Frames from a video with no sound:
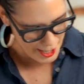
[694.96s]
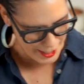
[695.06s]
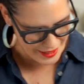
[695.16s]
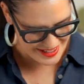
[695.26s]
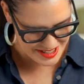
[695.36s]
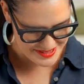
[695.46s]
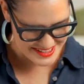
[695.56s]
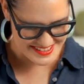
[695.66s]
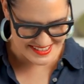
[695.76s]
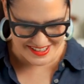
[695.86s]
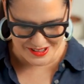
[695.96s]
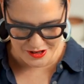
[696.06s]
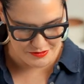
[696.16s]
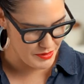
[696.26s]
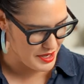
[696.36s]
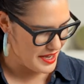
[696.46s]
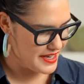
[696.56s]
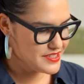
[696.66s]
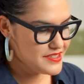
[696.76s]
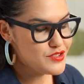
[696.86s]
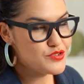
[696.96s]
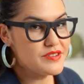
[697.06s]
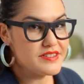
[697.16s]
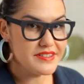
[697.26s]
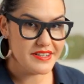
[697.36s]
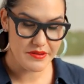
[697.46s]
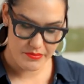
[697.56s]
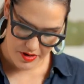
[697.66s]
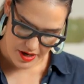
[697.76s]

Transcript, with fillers: and I'm gonna start off by just drizzling